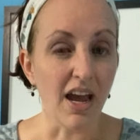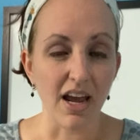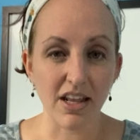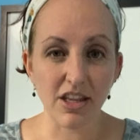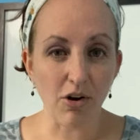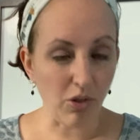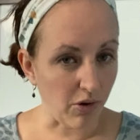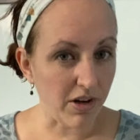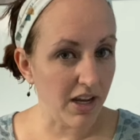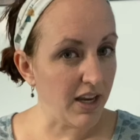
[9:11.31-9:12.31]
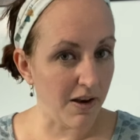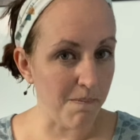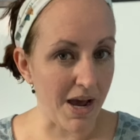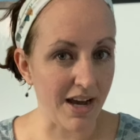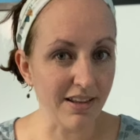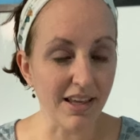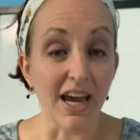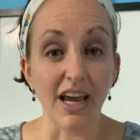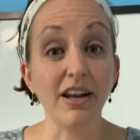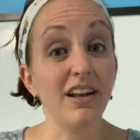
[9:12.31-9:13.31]
and their learning in math
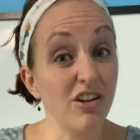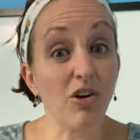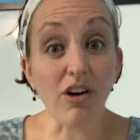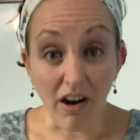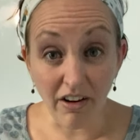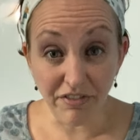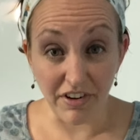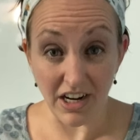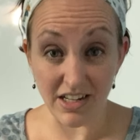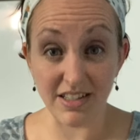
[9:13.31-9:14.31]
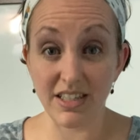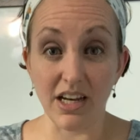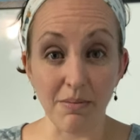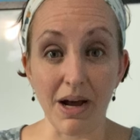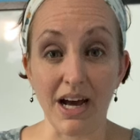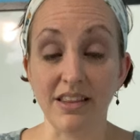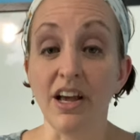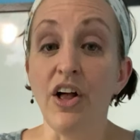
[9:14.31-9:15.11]
and in their confidence in math.